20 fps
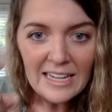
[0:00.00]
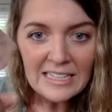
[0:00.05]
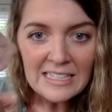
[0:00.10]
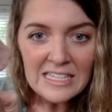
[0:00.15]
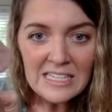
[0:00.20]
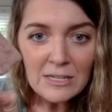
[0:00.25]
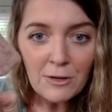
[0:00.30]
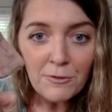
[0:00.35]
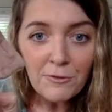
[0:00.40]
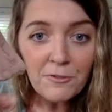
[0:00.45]
can
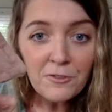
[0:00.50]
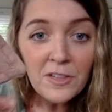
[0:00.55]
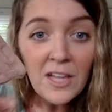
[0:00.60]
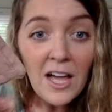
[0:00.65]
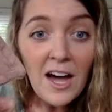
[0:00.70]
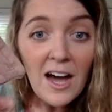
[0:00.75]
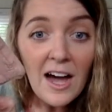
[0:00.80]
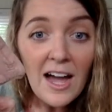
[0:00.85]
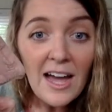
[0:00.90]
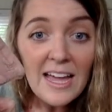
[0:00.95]
still
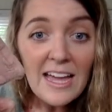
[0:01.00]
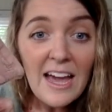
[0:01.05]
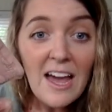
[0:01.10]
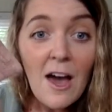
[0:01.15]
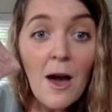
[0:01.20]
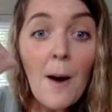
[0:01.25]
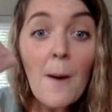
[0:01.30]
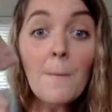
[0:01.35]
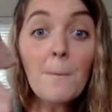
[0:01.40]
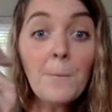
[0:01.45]
fly.
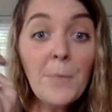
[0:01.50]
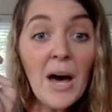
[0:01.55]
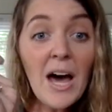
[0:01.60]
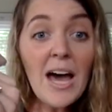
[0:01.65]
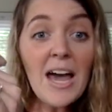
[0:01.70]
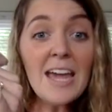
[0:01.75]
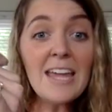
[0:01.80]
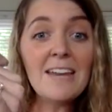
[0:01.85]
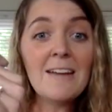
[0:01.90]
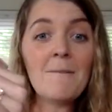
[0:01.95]

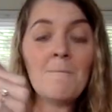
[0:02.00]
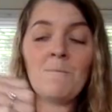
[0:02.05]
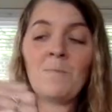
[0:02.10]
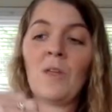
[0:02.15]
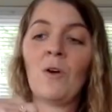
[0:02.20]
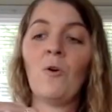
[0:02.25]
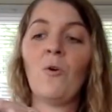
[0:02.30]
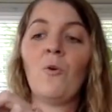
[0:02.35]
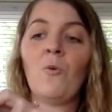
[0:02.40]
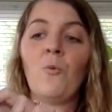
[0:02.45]
But
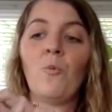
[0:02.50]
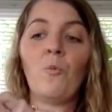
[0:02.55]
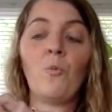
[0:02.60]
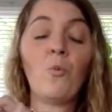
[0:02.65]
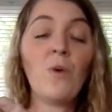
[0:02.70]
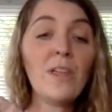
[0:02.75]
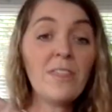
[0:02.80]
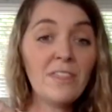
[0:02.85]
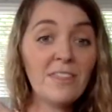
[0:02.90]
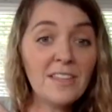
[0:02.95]

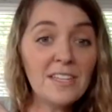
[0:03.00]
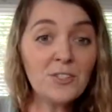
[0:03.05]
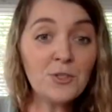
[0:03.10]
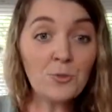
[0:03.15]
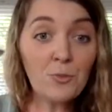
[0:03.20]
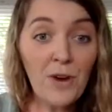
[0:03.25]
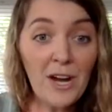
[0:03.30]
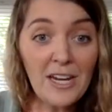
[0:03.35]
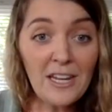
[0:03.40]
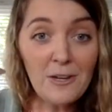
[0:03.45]
with this
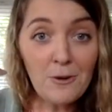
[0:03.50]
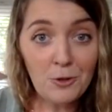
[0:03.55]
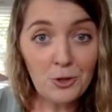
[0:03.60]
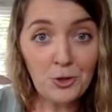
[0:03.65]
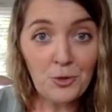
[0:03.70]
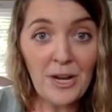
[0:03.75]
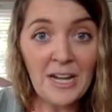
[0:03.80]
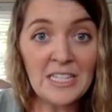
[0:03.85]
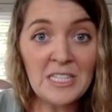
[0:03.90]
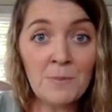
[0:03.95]
radio
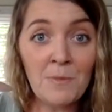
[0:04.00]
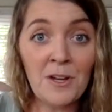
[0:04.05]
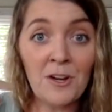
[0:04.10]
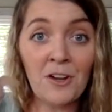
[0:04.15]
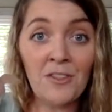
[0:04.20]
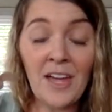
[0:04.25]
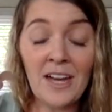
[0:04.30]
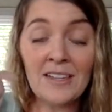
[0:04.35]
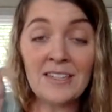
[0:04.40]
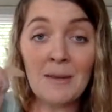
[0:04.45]

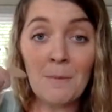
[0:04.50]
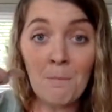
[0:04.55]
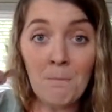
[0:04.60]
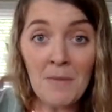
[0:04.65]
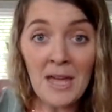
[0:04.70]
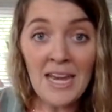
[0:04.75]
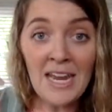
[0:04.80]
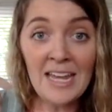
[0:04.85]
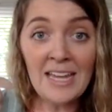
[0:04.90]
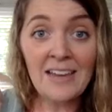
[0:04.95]
transmitter that is
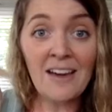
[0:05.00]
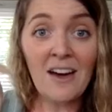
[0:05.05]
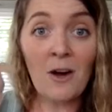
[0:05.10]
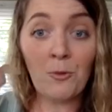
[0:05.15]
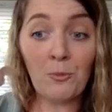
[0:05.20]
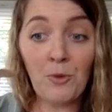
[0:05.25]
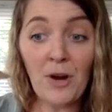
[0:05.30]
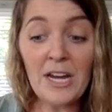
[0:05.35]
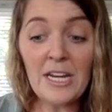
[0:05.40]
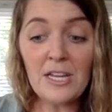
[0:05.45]
emitting a
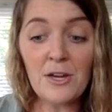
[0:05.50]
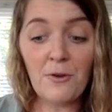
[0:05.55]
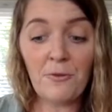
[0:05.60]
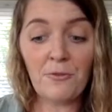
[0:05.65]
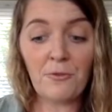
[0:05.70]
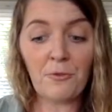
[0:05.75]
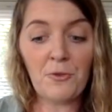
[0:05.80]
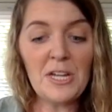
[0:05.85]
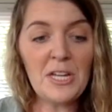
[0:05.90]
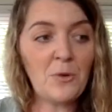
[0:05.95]
radio
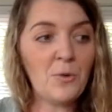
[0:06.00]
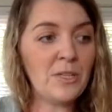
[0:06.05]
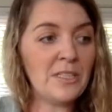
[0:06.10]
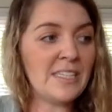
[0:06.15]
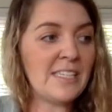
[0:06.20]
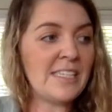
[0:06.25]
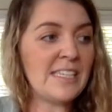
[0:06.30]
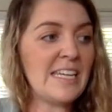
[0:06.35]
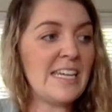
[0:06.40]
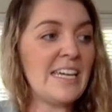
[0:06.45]

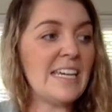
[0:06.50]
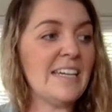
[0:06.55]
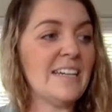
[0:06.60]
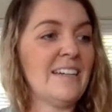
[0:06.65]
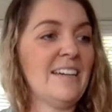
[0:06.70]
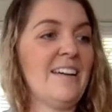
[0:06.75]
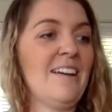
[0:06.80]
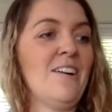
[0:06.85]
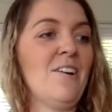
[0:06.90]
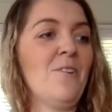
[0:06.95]

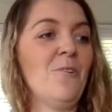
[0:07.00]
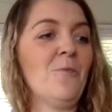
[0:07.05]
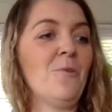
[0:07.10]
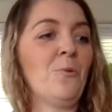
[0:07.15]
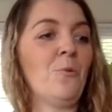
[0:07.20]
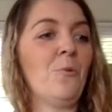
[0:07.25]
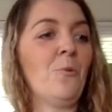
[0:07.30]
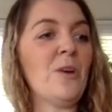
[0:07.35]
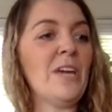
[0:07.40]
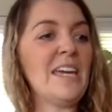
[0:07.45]
frequency,
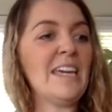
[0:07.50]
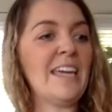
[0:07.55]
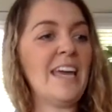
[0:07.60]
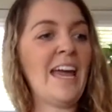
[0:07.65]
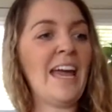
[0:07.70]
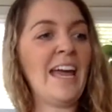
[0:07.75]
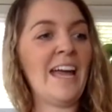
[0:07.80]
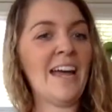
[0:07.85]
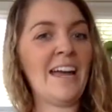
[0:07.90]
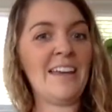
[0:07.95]
we
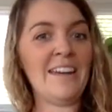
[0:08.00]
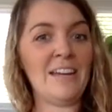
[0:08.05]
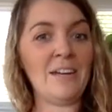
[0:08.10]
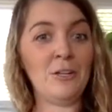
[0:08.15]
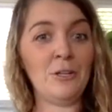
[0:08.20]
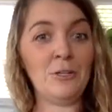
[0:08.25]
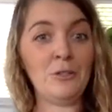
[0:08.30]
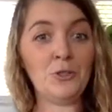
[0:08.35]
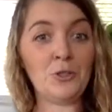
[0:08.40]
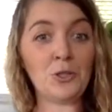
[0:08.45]

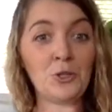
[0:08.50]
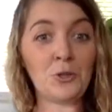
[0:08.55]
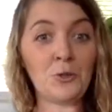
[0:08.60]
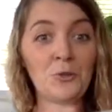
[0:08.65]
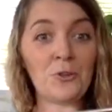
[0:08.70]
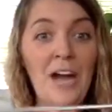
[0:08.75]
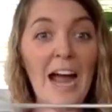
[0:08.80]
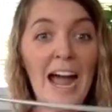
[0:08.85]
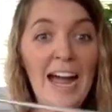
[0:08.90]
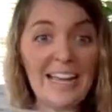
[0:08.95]
can
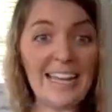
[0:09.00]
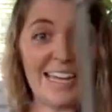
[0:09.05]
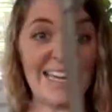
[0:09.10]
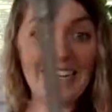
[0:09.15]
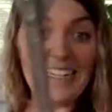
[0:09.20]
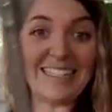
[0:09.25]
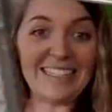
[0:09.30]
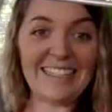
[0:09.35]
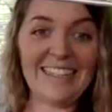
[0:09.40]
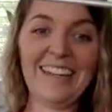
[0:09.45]
track
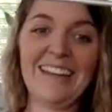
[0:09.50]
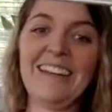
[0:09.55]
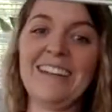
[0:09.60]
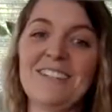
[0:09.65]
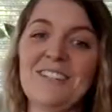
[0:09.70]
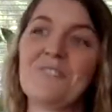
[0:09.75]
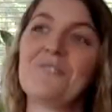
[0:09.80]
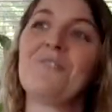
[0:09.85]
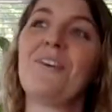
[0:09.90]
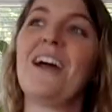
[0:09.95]
it
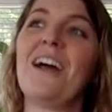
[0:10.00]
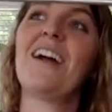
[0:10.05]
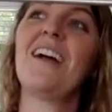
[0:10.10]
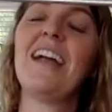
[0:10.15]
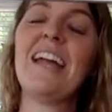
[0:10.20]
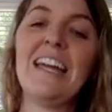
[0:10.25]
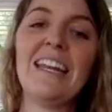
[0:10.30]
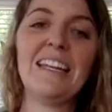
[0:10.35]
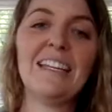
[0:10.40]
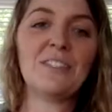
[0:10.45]
to
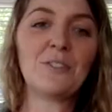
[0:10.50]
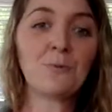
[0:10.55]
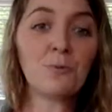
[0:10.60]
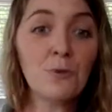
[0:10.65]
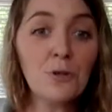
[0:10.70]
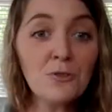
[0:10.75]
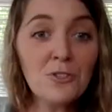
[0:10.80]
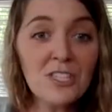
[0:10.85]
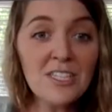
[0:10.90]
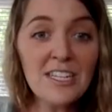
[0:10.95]
where it is
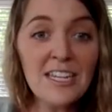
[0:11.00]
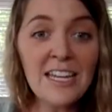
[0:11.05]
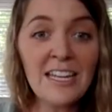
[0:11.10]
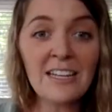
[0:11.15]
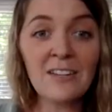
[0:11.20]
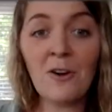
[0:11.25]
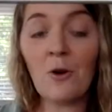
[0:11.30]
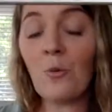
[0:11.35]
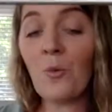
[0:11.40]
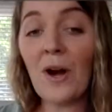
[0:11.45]

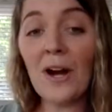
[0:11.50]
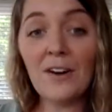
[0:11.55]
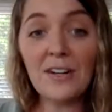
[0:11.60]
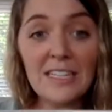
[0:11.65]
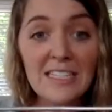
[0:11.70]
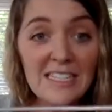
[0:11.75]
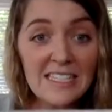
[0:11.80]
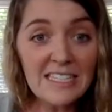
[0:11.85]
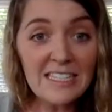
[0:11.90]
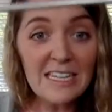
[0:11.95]
roosting, where it
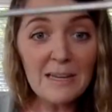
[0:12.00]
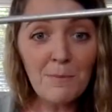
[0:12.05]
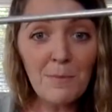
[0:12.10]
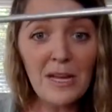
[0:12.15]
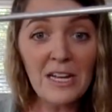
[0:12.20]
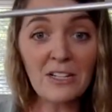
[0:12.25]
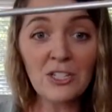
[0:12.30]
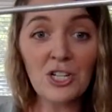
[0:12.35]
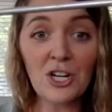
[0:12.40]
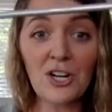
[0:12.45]
is
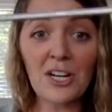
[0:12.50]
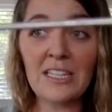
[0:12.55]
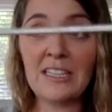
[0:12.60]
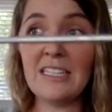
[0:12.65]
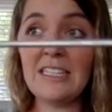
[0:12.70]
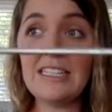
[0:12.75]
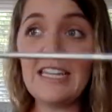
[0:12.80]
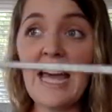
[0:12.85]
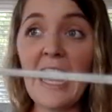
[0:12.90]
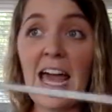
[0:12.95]
sleeping during
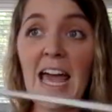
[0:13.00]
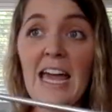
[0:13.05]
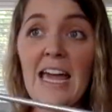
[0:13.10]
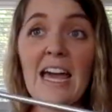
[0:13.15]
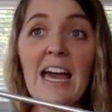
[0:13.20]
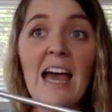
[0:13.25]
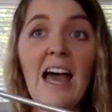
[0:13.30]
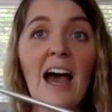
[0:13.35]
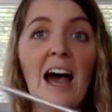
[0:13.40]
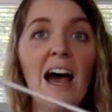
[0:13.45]
the day.